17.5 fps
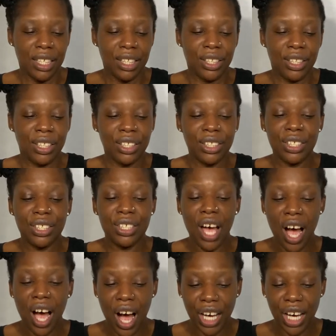the
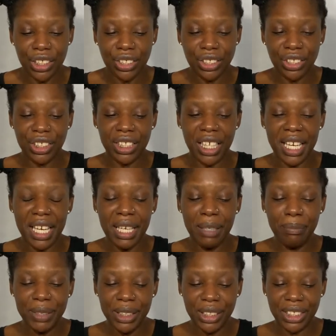touch, the
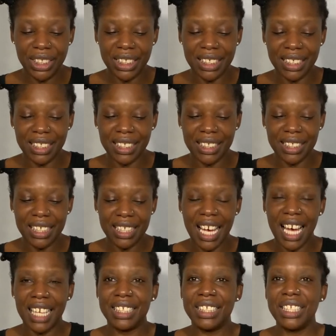images,
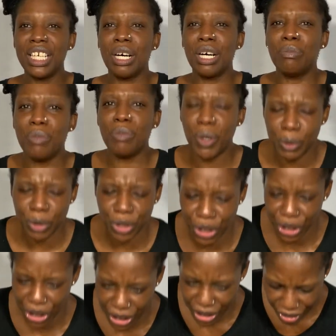and the
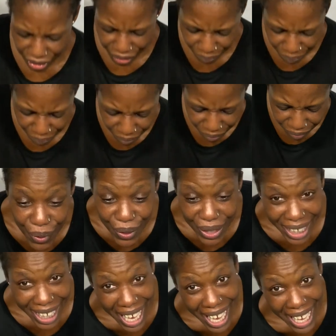emotions.
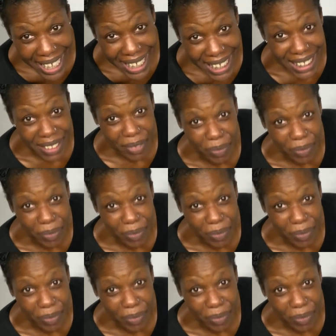Okay,